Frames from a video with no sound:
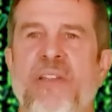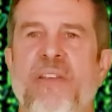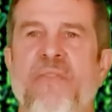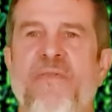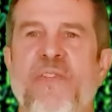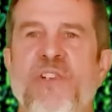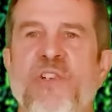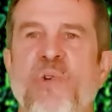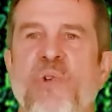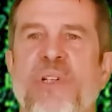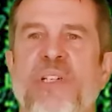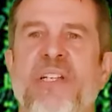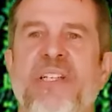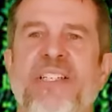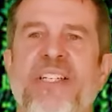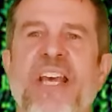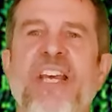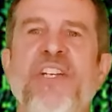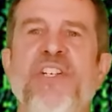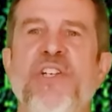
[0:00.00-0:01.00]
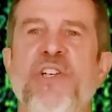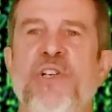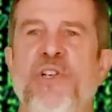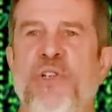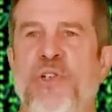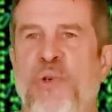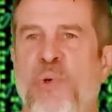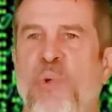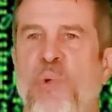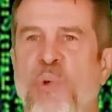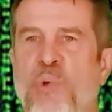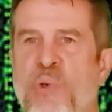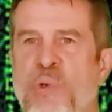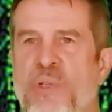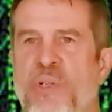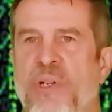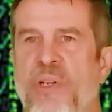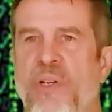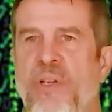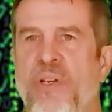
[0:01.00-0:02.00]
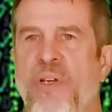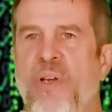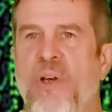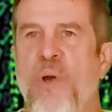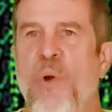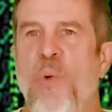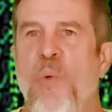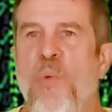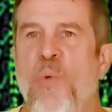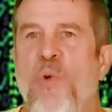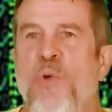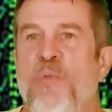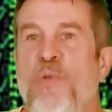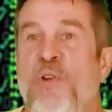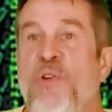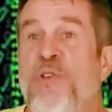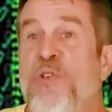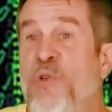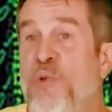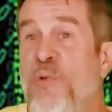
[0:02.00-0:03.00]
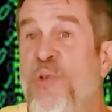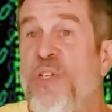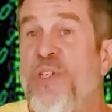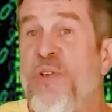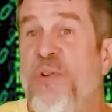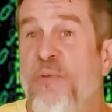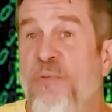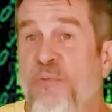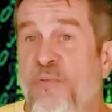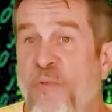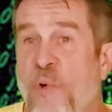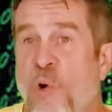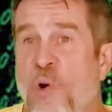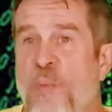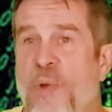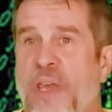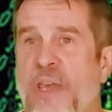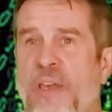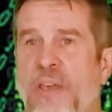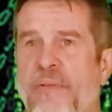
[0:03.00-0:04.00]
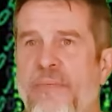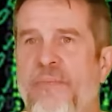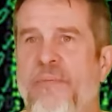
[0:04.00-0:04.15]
the visualization tools would do this for me.